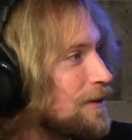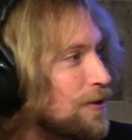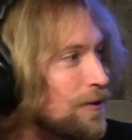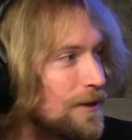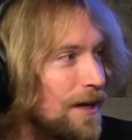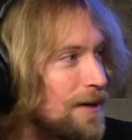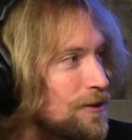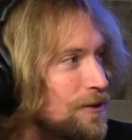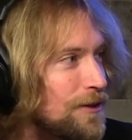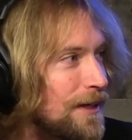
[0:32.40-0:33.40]

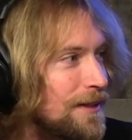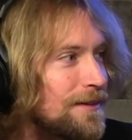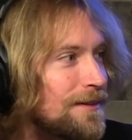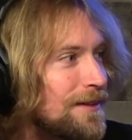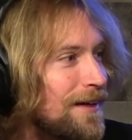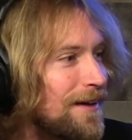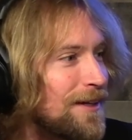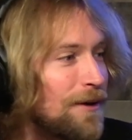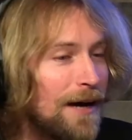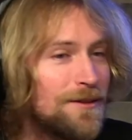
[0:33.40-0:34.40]
neurological end mm. you
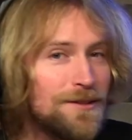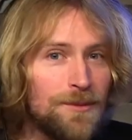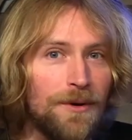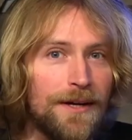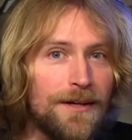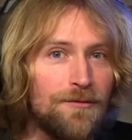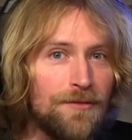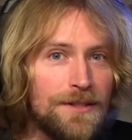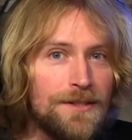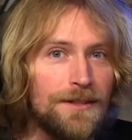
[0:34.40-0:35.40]
know how does the brain
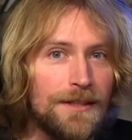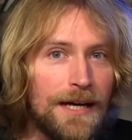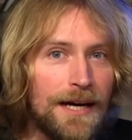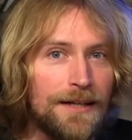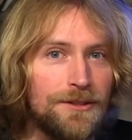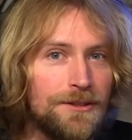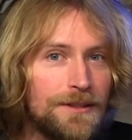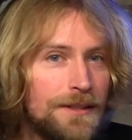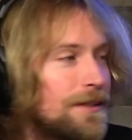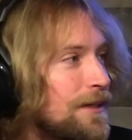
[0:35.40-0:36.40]
physically
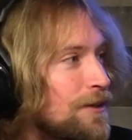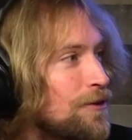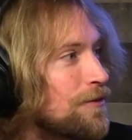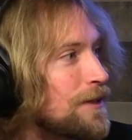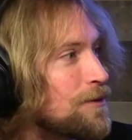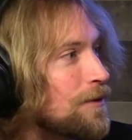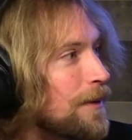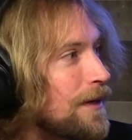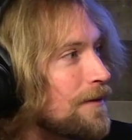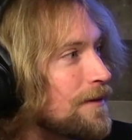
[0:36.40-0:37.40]
actually interface with
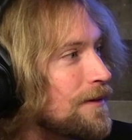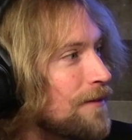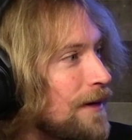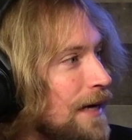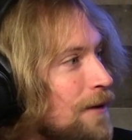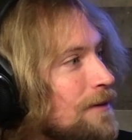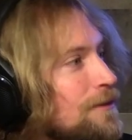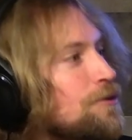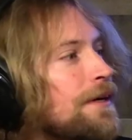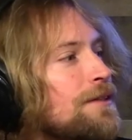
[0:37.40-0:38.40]
reality mm. right how it
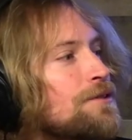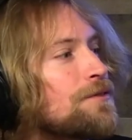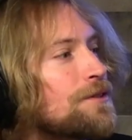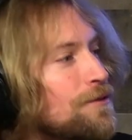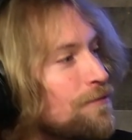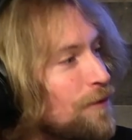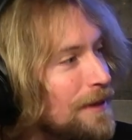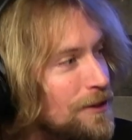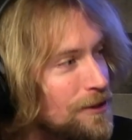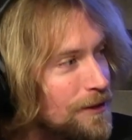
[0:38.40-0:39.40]
transfers
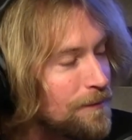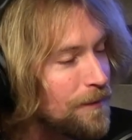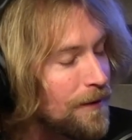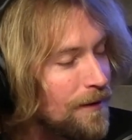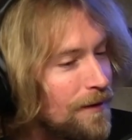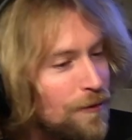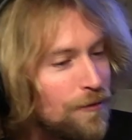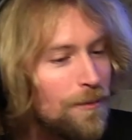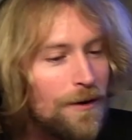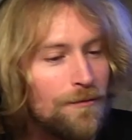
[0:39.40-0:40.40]
information
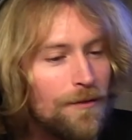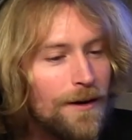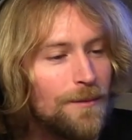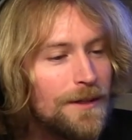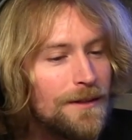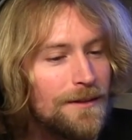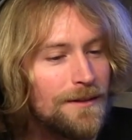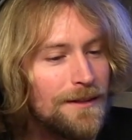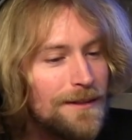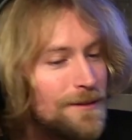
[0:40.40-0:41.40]
from our environment
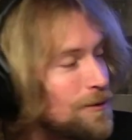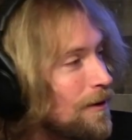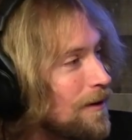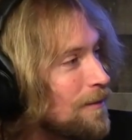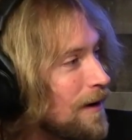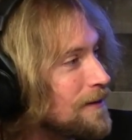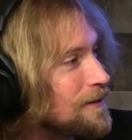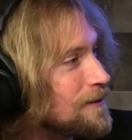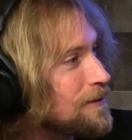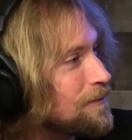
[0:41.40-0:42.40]
into our
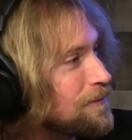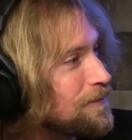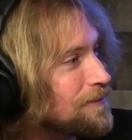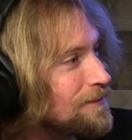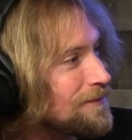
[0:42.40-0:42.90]
minds how